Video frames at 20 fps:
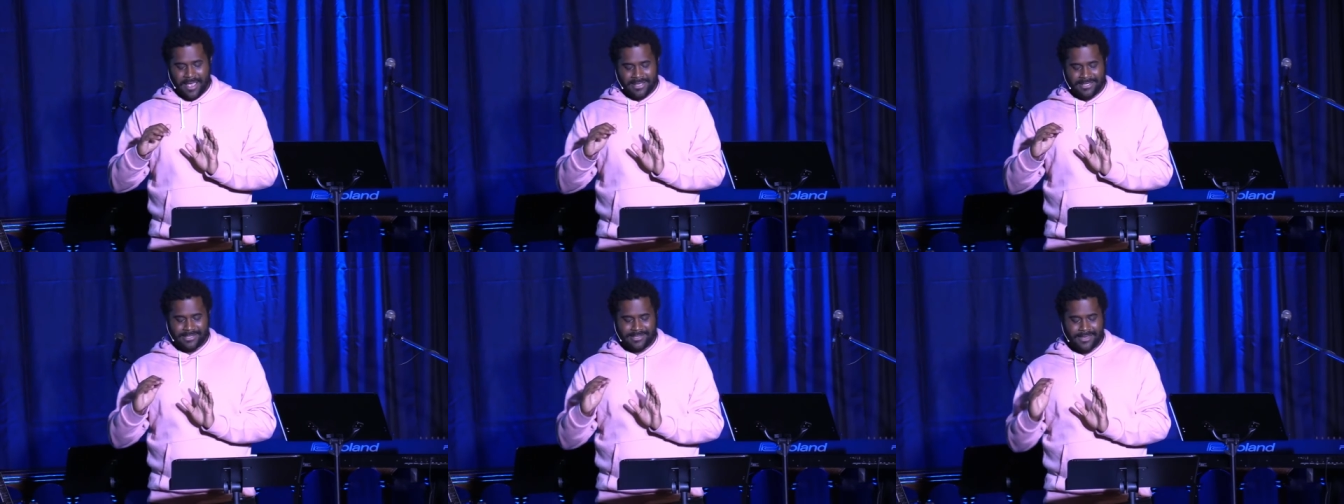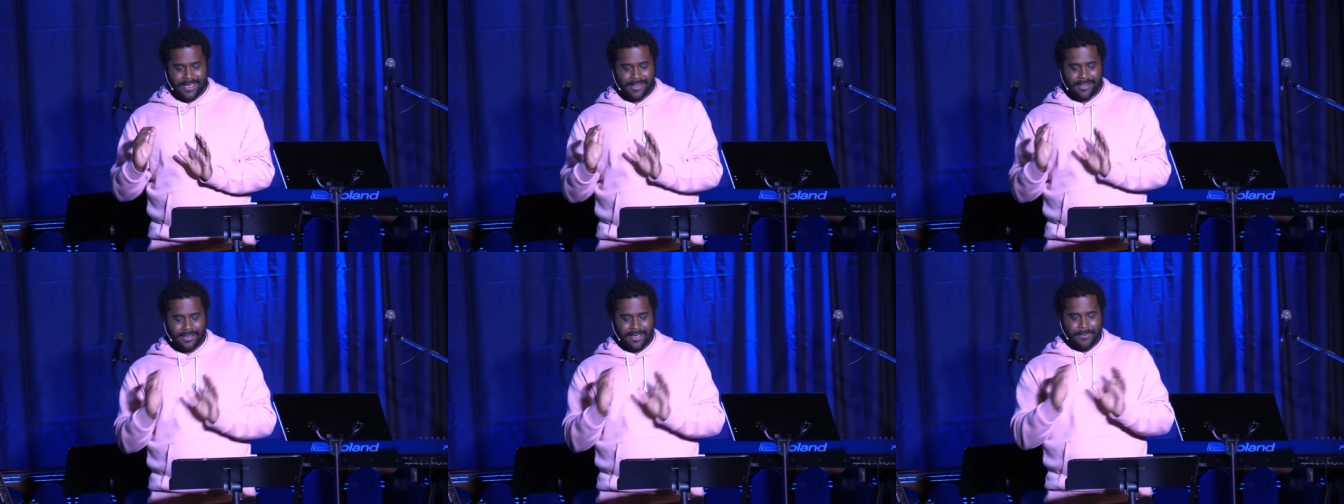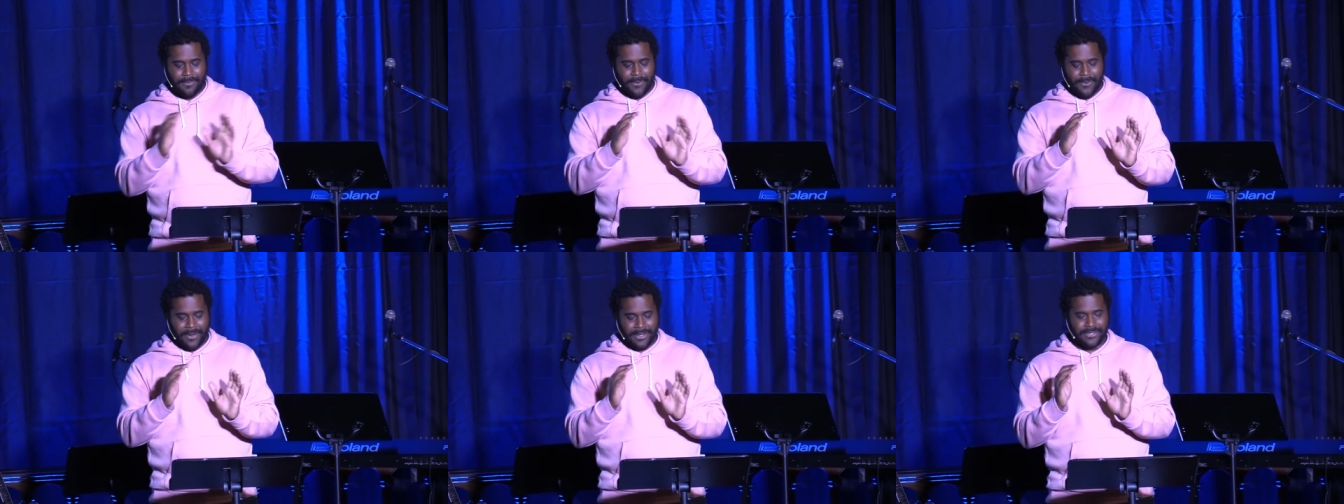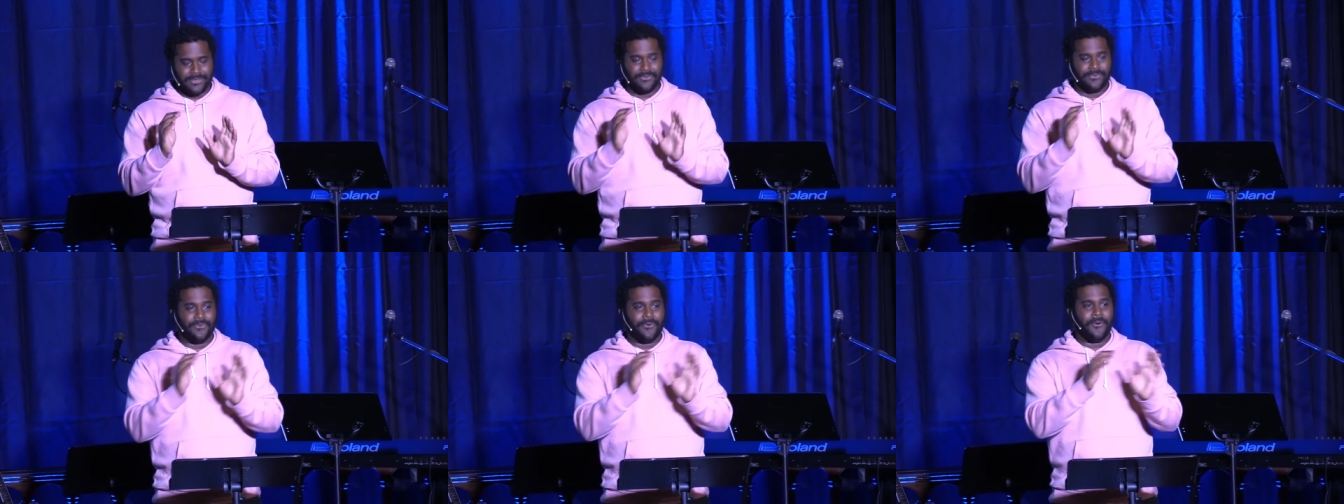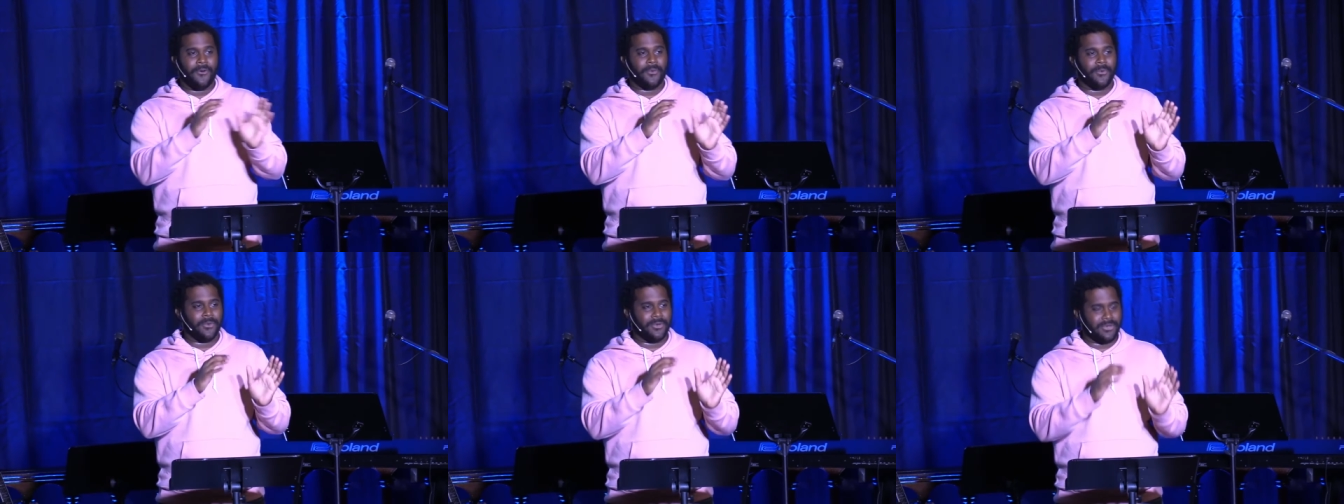subtly points
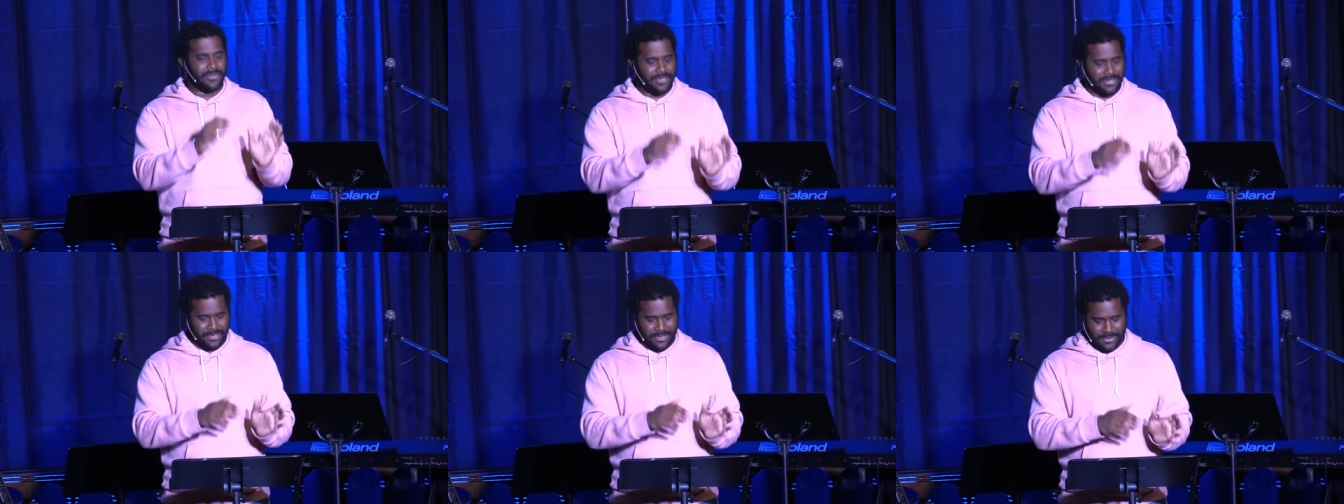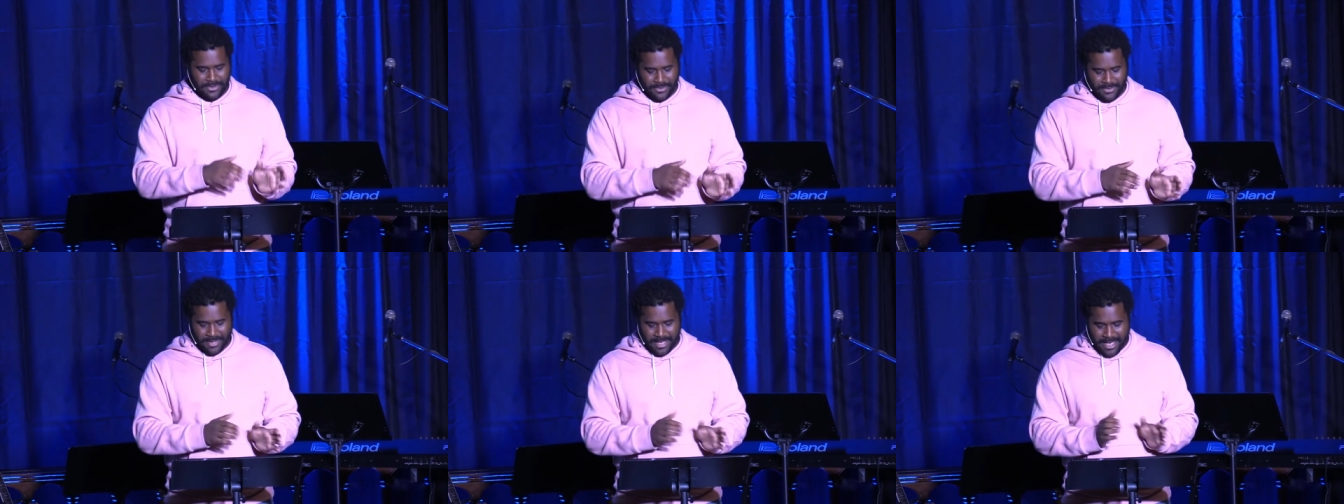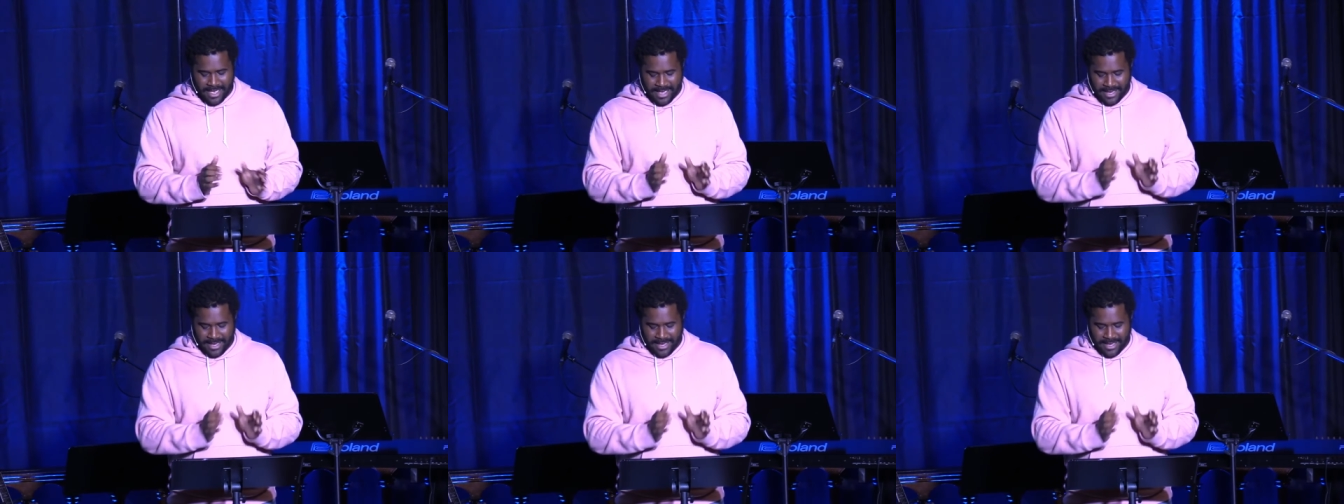forward to